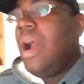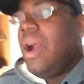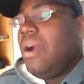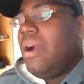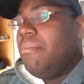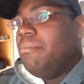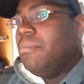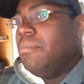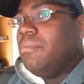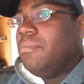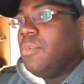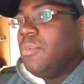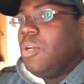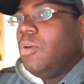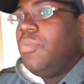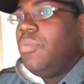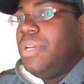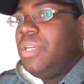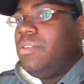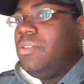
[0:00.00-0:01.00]
I'm
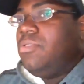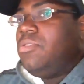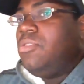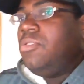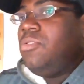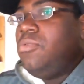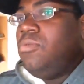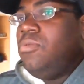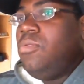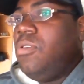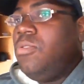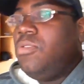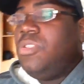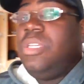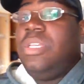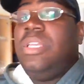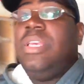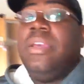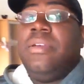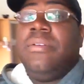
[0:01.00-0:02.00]
going to go
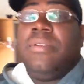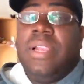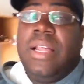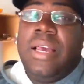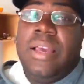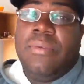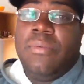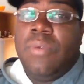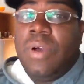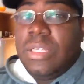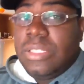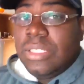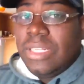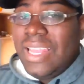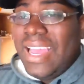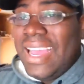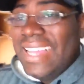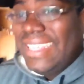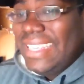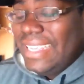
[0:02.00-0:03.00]
see Caroline
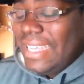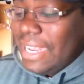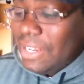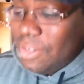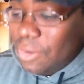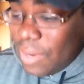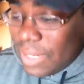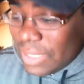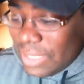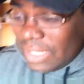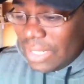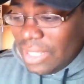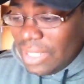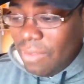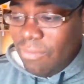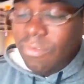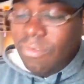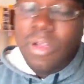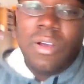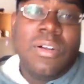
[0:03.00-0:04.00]
Wozniacki. I know I said
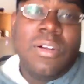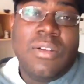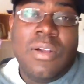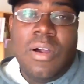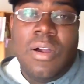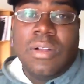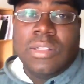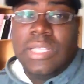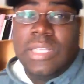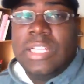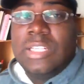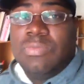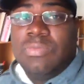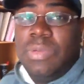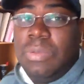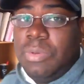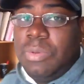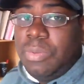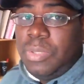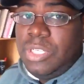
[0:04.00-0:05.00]
that wrong. All
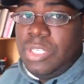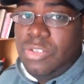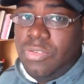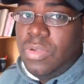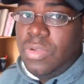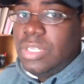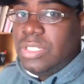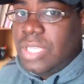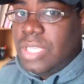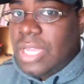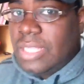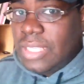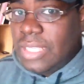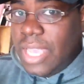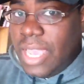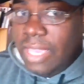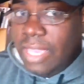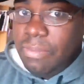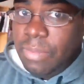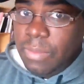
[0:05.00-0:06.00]
Danish people, please criticize
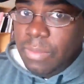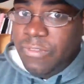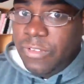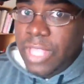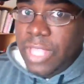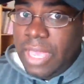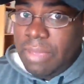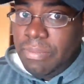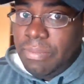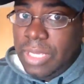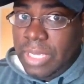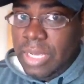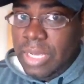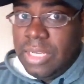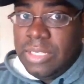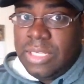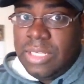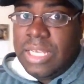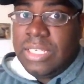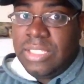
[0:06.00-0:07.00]
and hate me for that
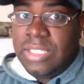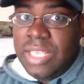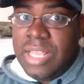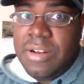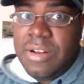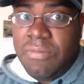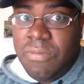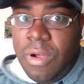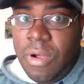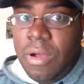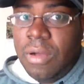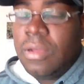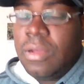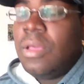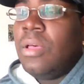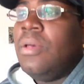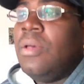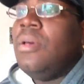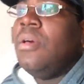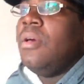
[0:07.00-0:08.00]
because I said it wrong.
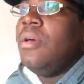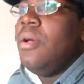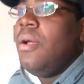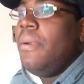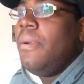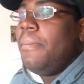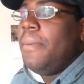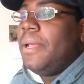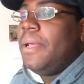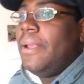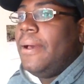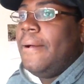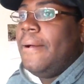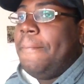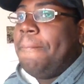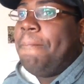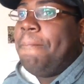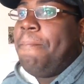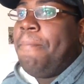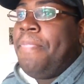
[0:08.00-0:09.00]

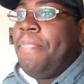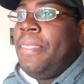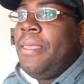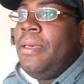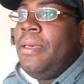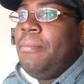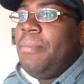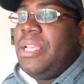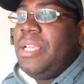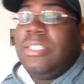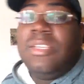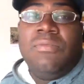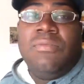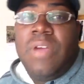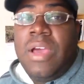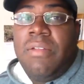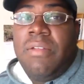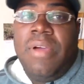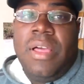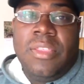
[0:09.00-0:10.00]
But basically,
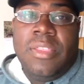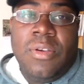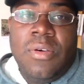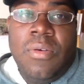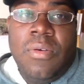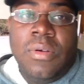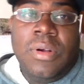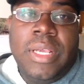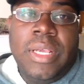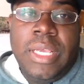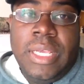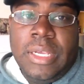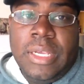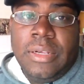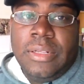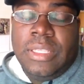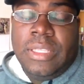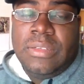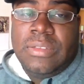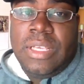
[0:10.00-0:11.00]
right around the corner
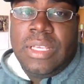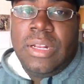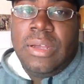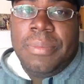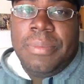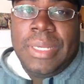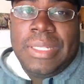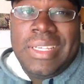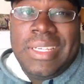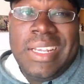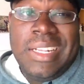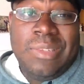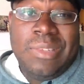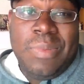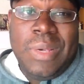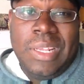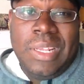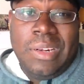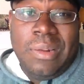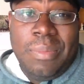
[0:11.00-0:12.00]
here, they set up a tennis
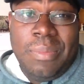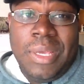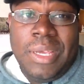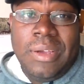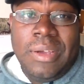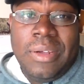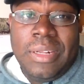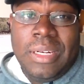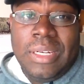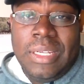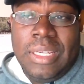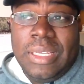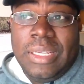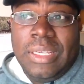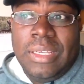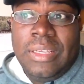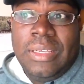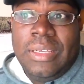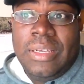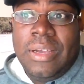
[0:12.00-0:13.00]
band.
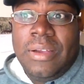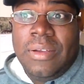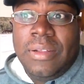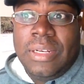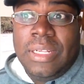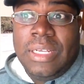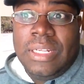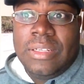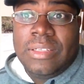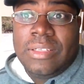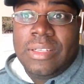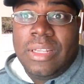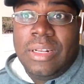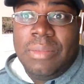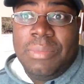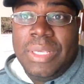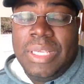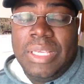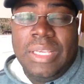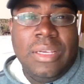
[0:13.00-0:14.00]
Apparently, Carolina's
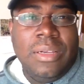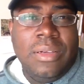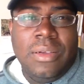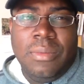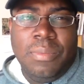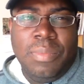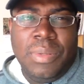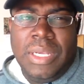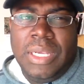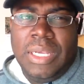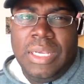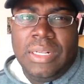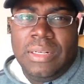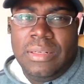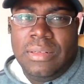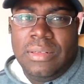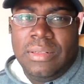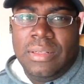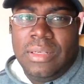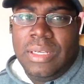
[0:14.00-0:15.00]
going to be here
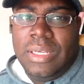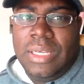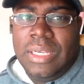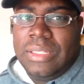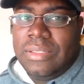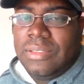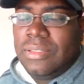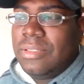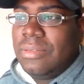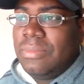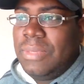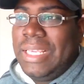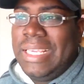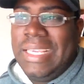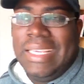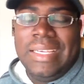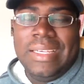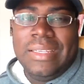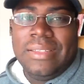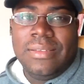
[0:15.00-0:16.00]
playing against some
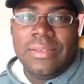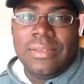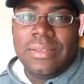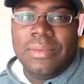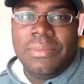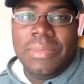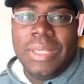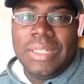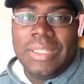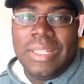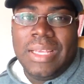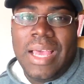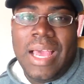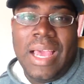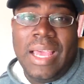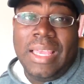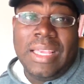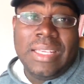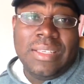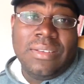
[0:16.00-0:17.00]
kids or something like that.
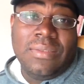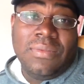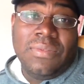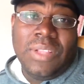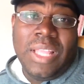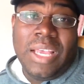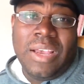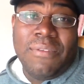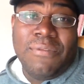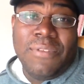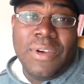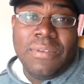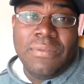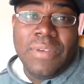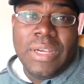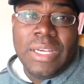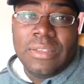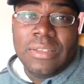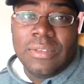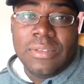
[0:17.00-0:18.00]
I guess it's for like a
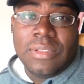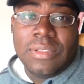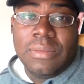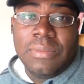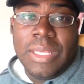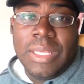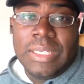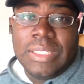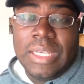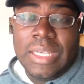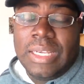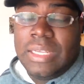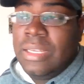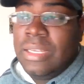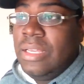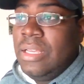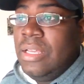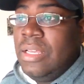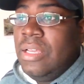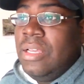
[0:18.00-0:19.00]
fundraiser or something like that.